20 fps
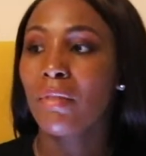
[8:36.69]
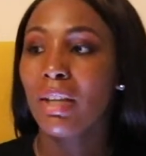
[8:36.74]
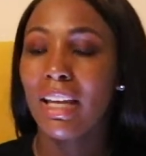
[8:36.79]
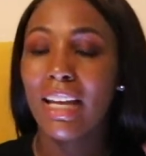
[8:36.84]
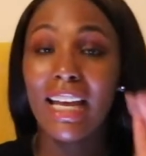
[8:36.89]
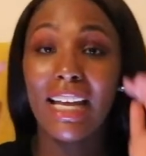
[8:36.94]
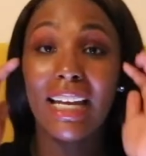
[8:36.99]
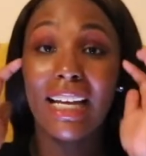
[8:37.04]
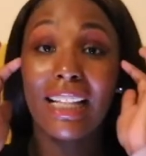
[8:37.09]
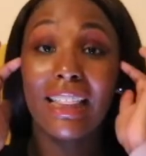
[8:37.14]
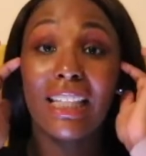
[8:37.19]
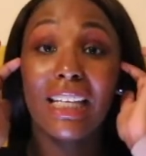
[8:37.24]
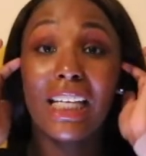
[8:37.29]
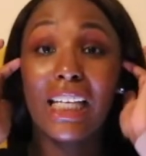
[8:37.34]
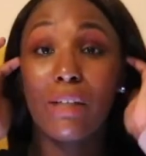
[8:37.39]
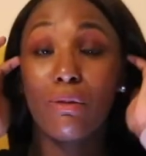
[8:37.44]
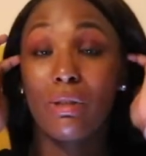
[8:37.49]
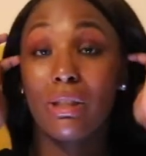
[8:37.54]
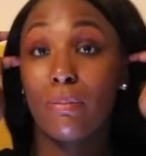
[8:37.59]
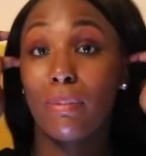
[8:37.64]
And I think
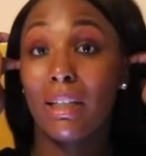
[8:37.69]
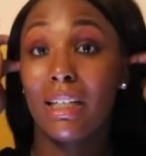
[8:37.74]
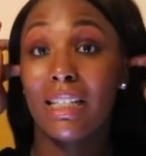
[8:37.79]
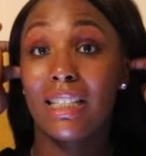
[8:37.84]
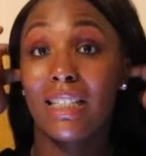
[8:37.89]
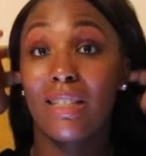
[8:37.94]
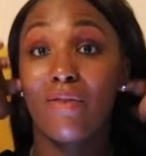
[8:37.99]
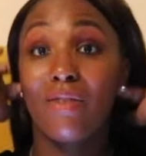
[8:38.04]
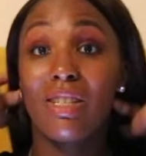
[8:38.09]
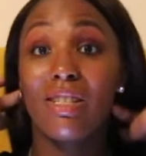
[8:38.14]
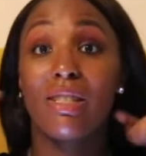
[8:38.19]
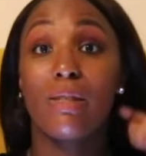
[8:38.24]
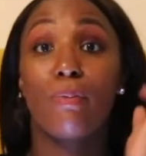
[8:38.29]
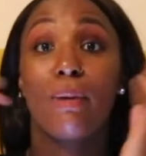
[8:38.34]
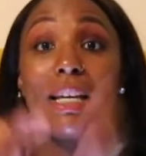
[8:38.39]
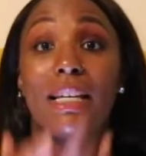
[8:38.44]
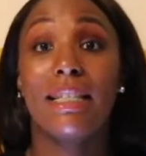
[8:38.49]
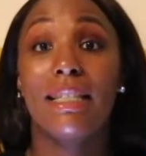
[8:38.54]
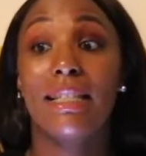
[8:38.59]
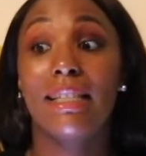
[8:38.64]
it was because of the
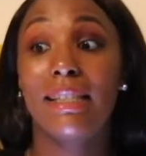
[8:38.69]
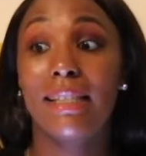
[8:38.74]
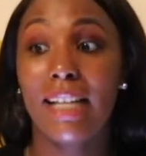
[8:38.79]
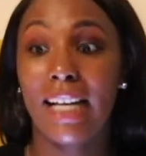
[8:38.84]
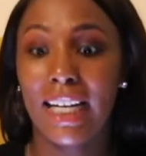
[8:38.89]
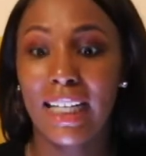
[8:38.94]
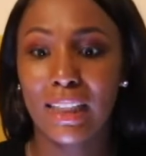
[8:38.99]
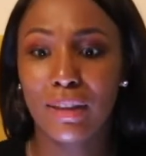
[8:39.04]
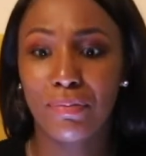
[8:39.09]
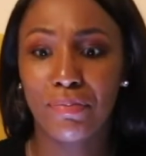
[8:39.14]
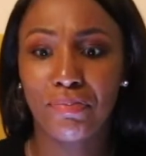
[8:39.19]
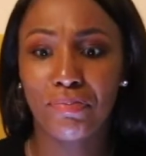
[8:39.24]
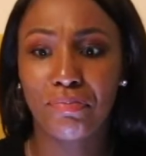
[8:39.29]
spaces that